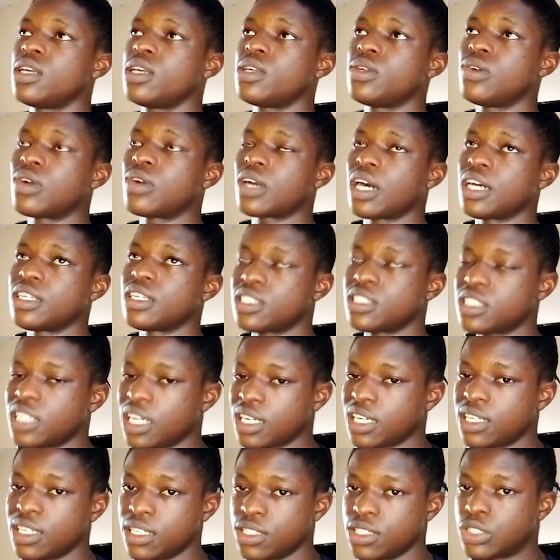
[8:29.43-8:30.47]
You can
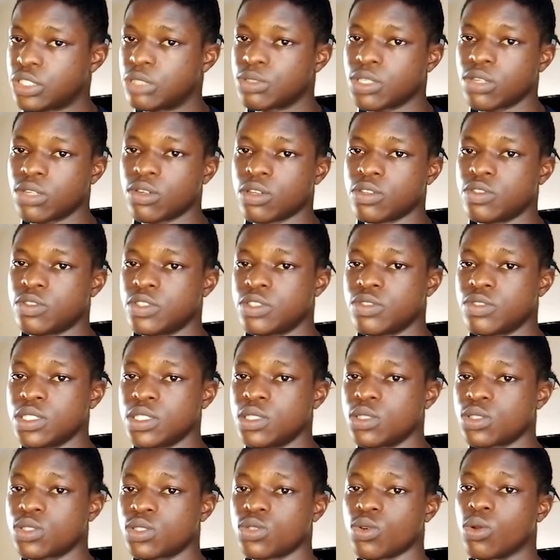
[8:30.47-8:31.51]
check the description of this
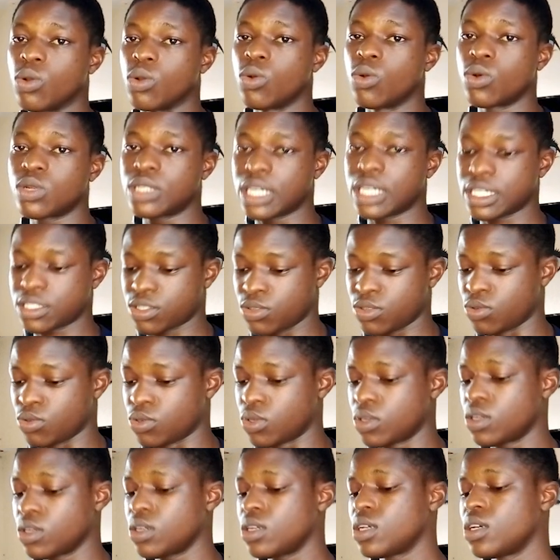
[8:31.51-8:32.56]
video to know that code.
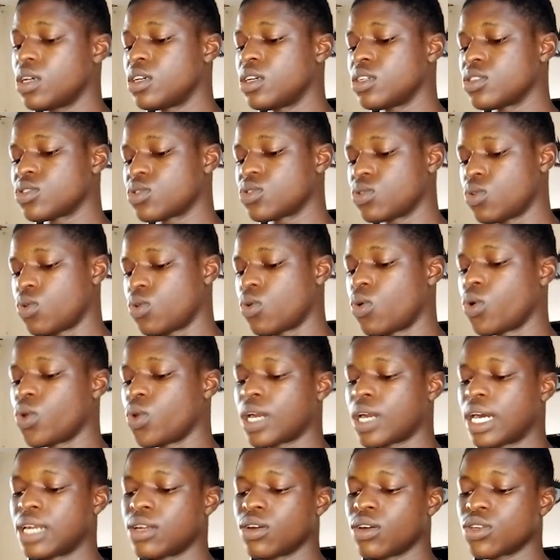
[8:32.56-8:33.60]
So you
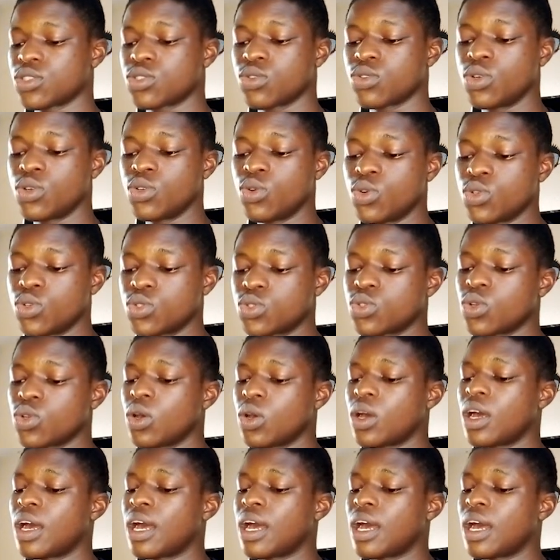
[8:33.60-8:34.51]
can also use